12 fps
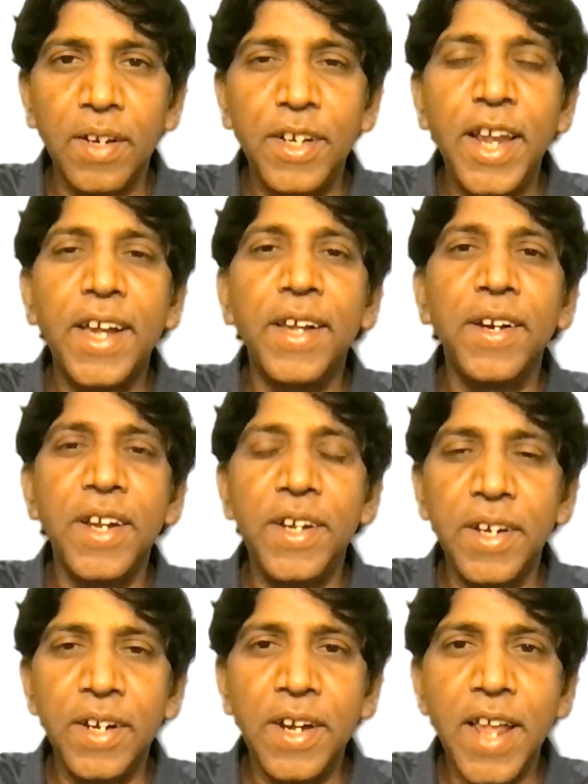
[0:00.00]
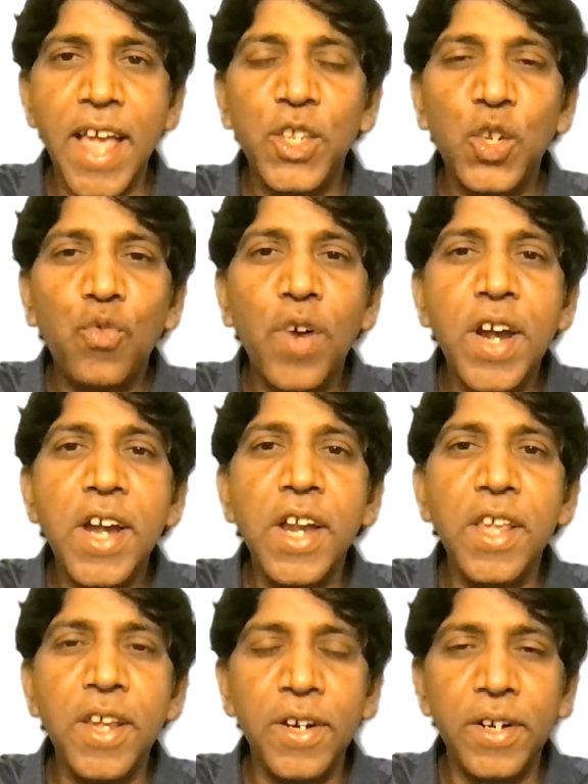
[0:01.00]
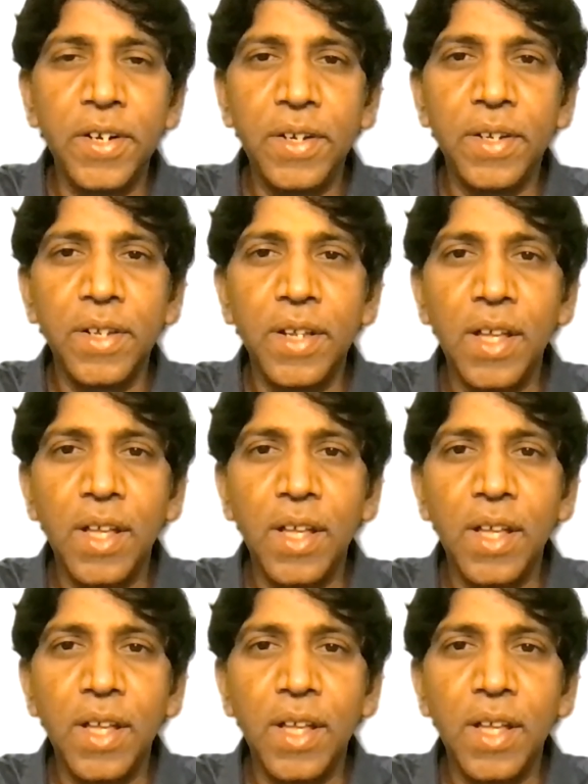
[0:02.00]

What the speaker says: decorated as 20 years